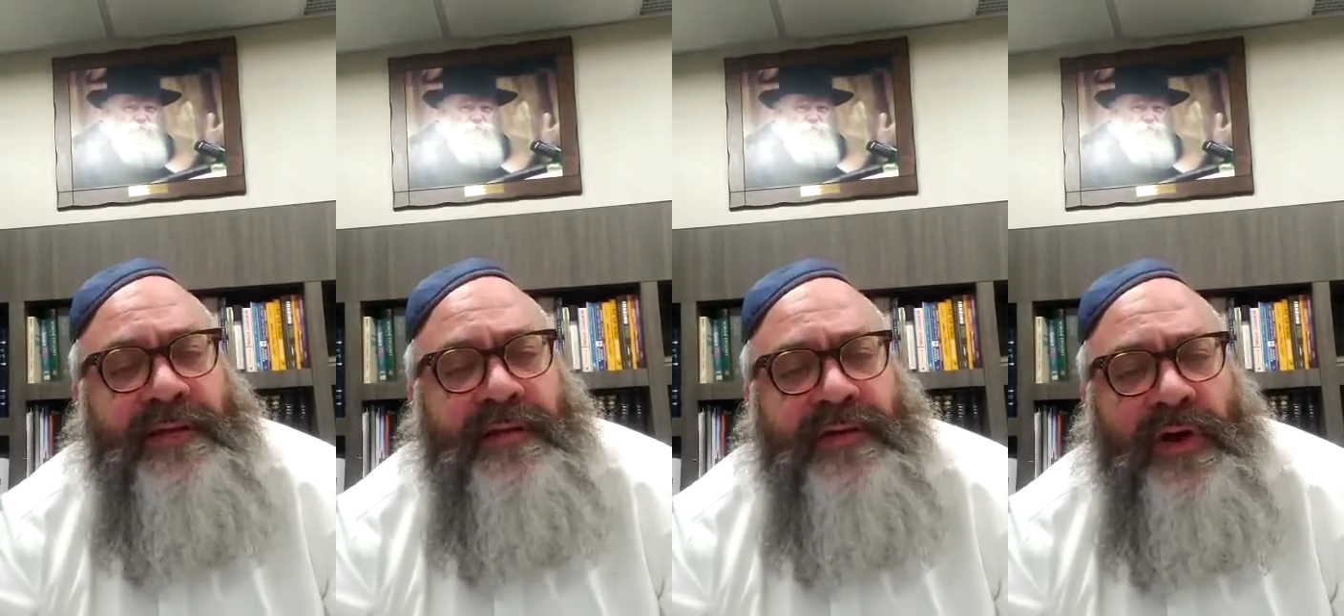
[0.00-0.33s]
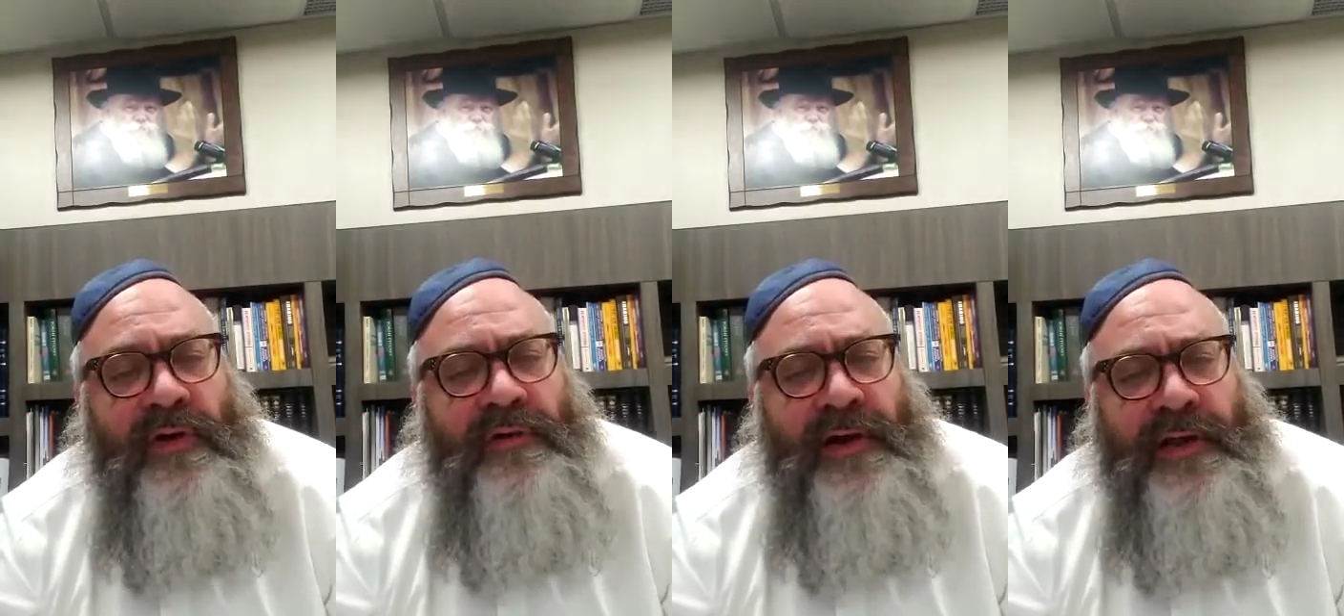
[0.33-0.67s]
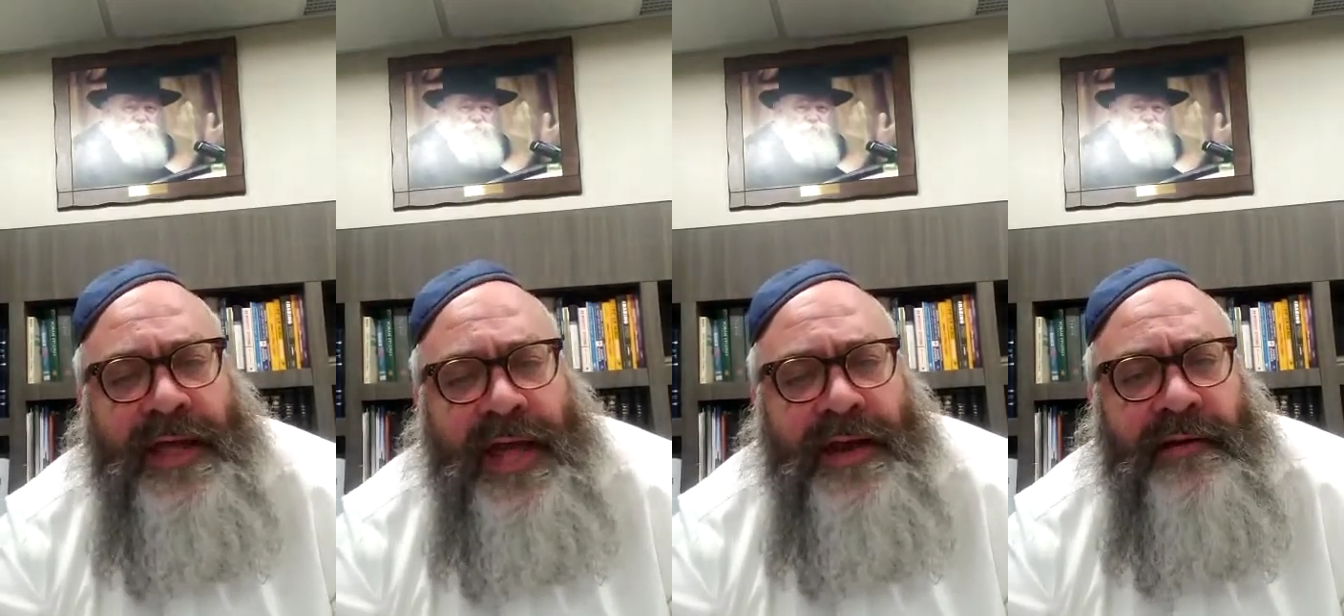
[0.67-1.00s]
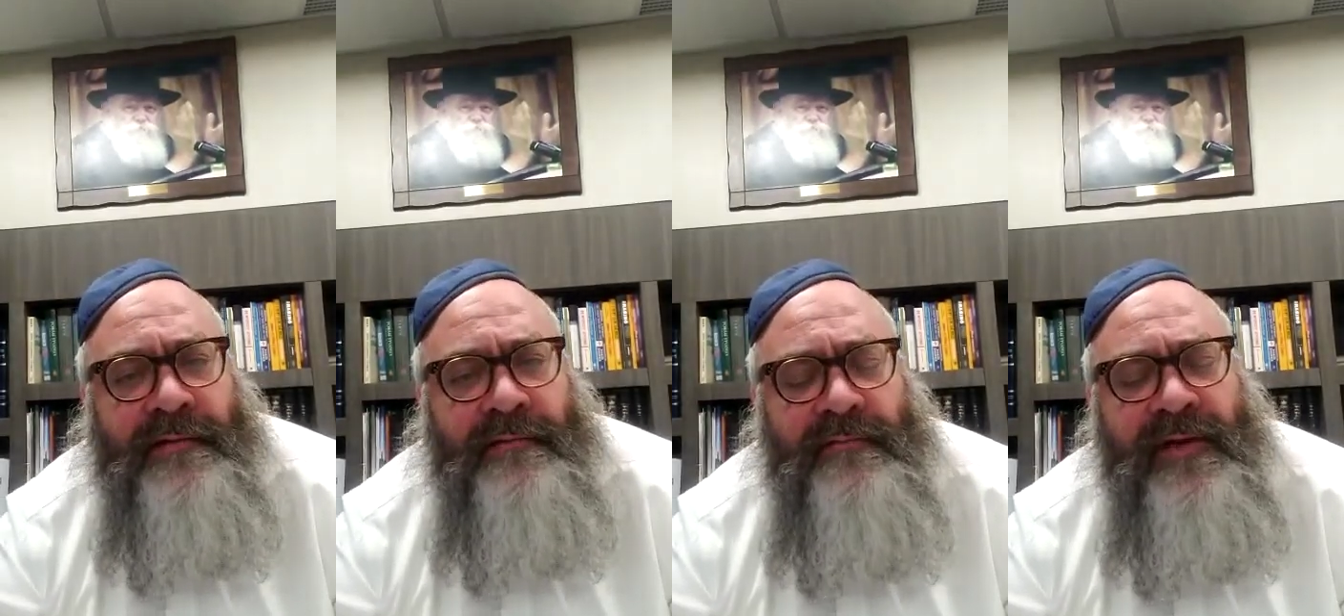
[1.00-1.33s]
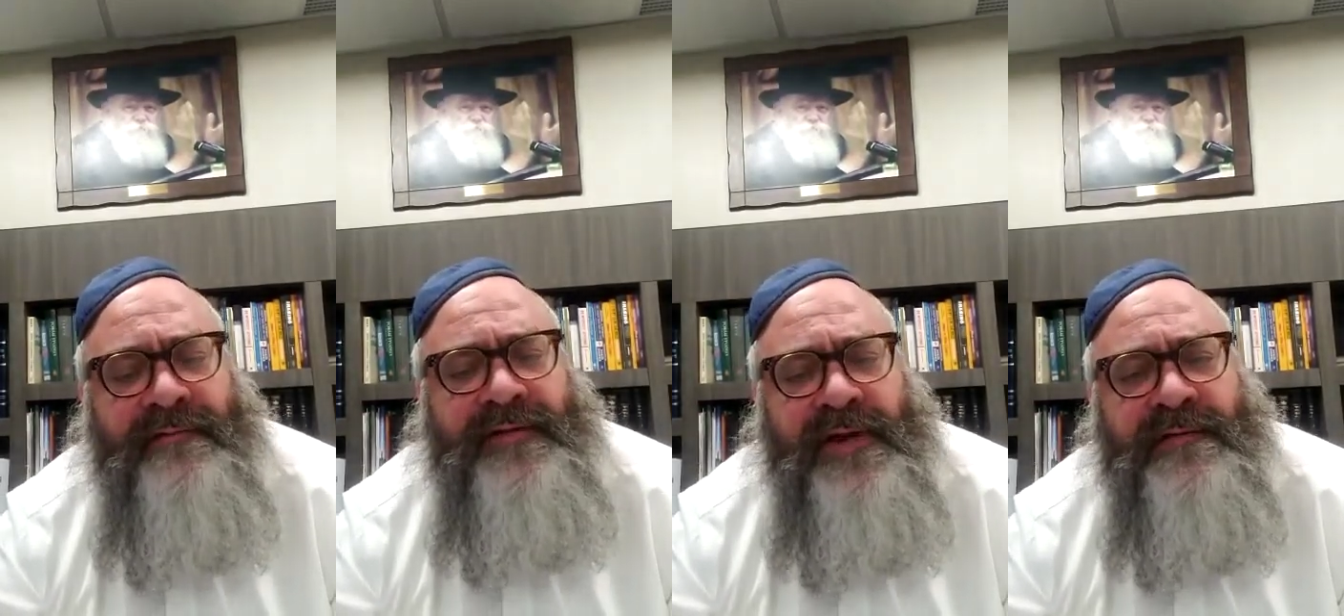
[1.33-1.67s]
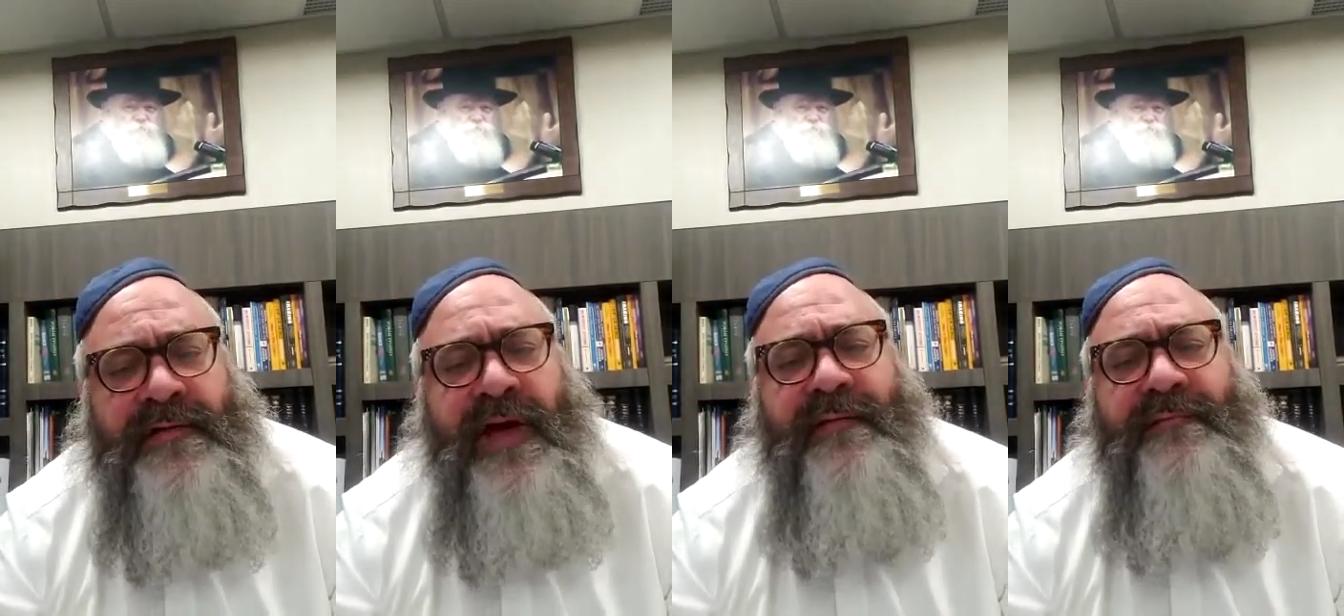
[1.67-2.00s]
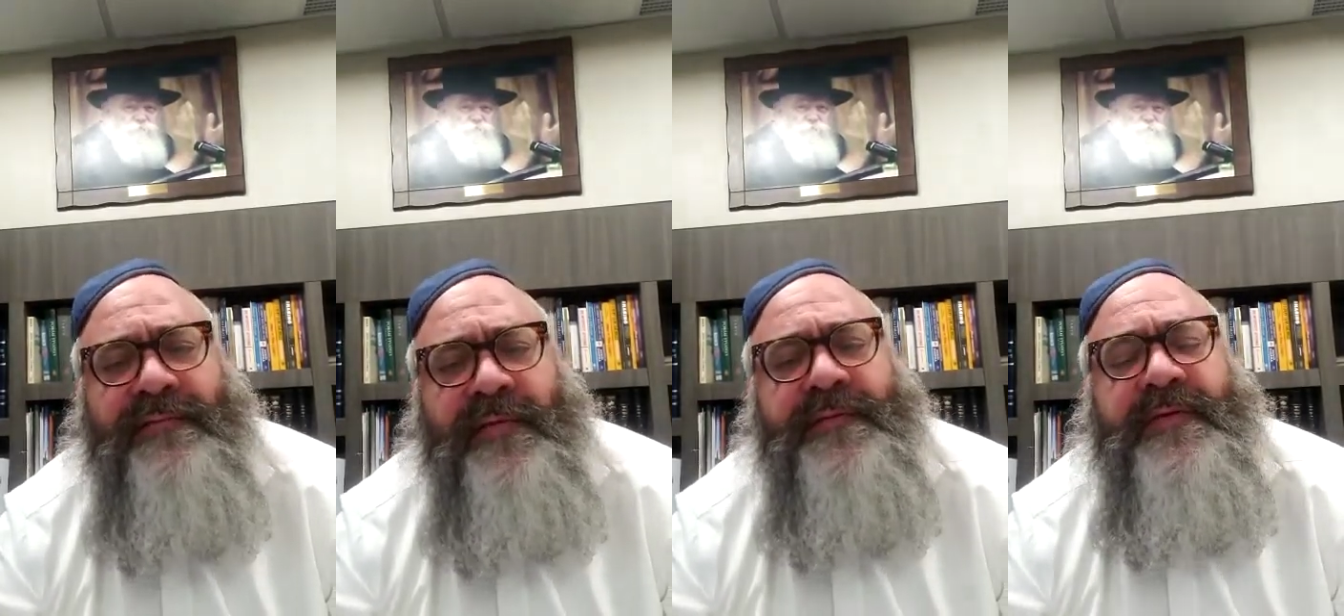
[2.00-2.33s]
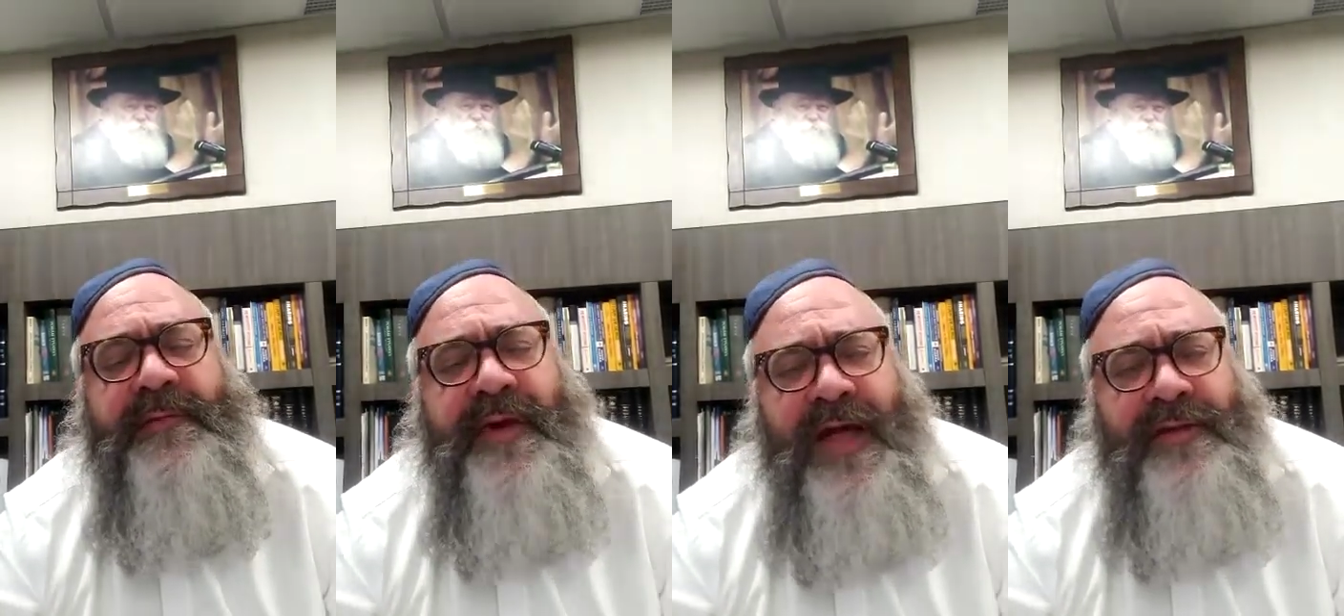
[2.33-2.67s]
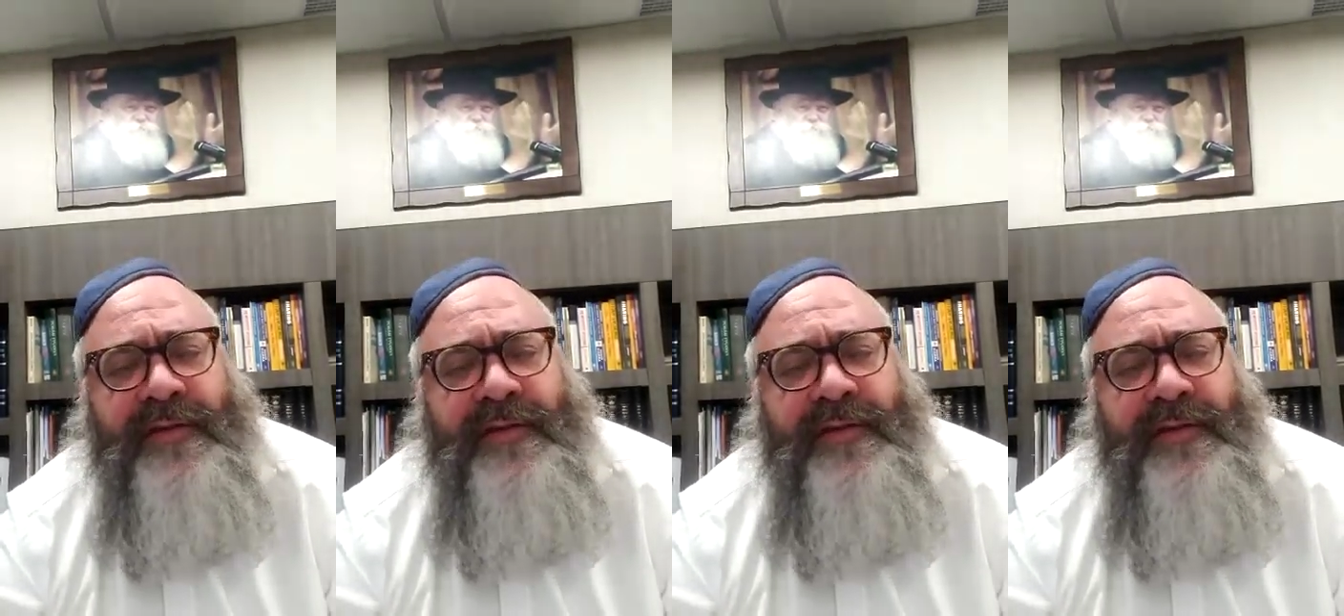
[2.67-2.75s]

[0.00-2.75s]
the Torah again. We have just come from Simchat